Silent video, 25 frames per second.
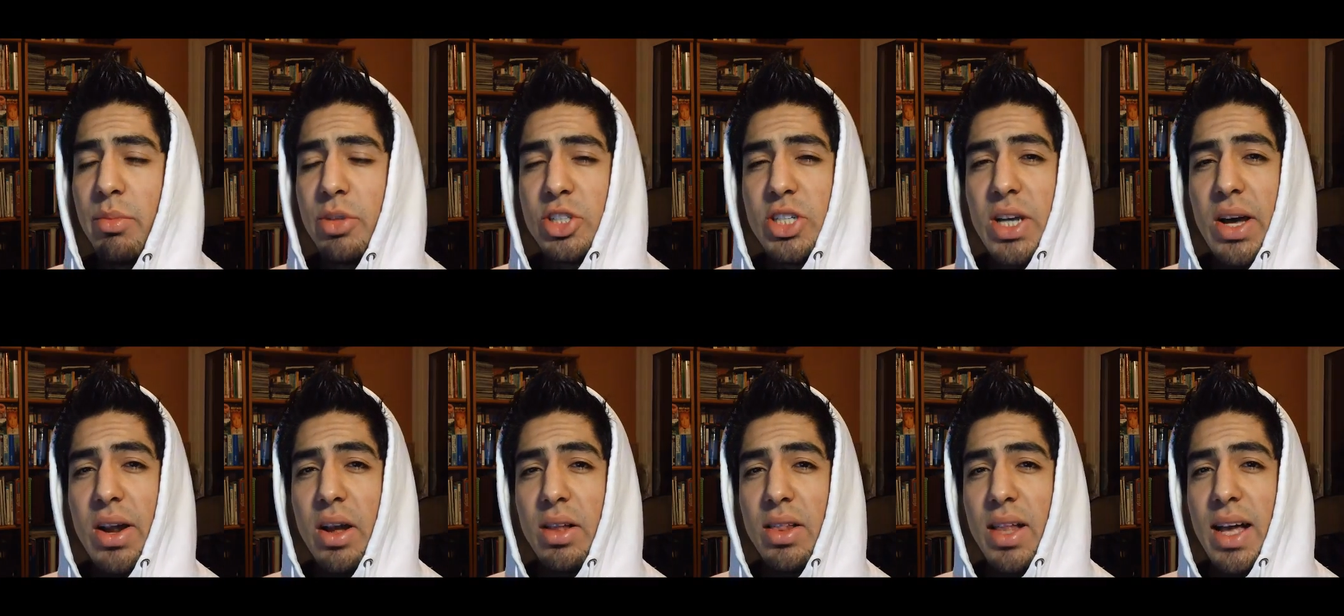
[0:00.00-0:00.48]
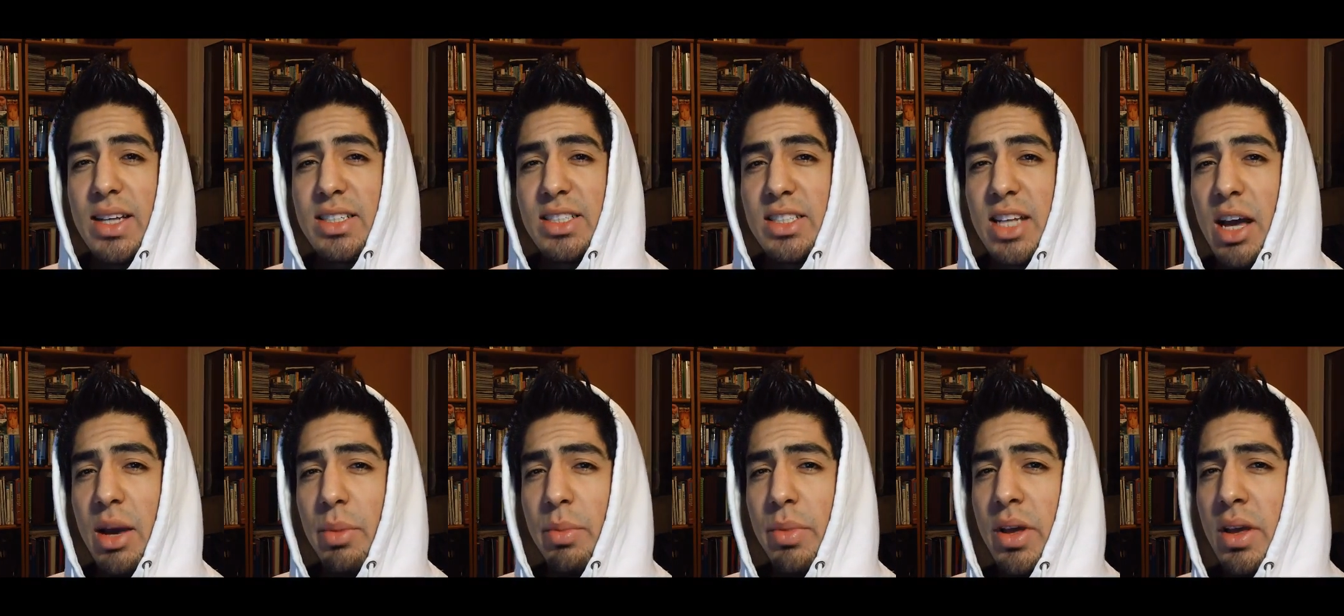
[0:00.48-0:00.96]
him a shout out
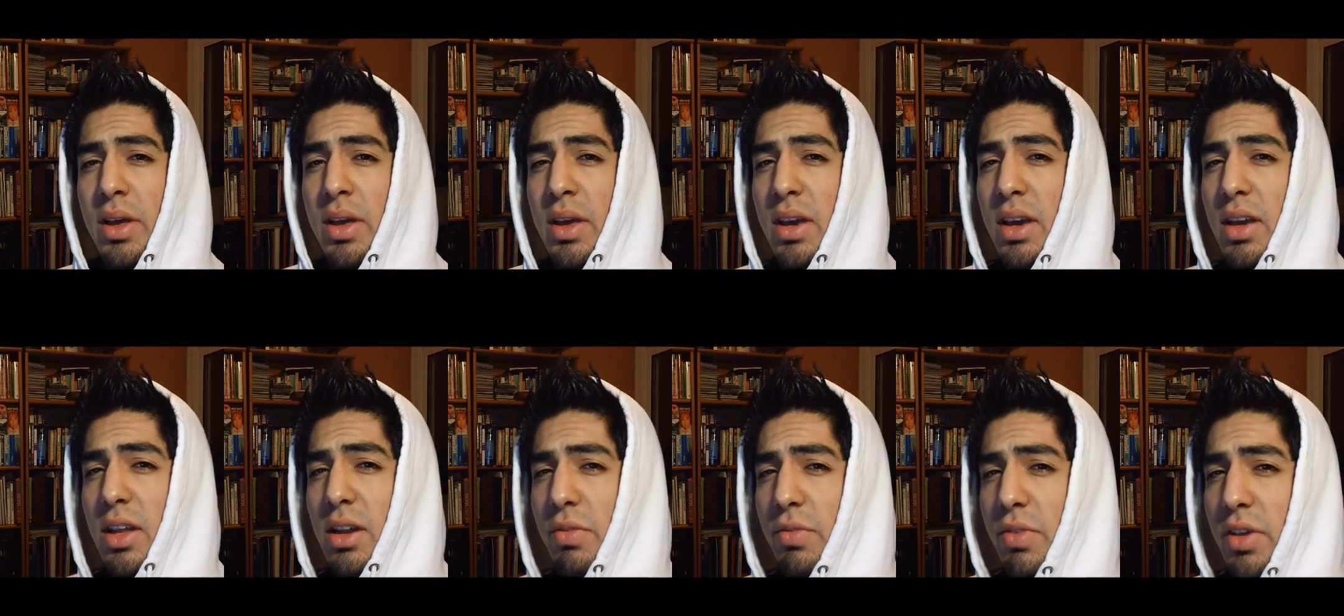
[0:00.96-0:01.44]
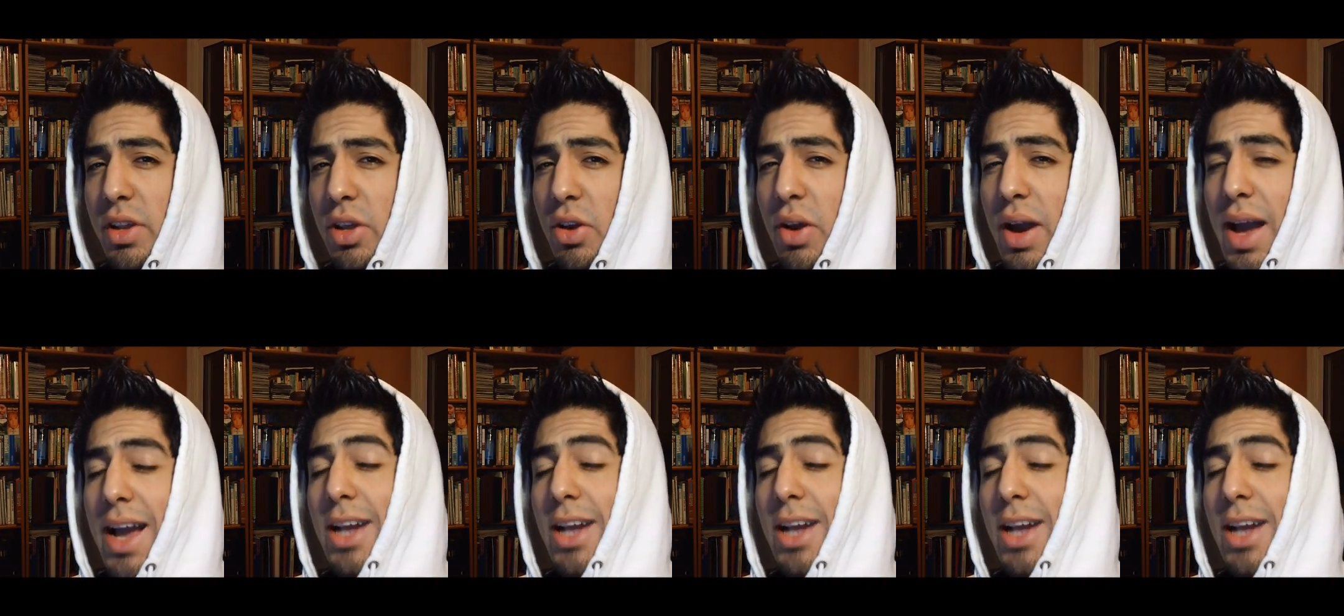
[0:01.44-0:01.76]
last time in a video.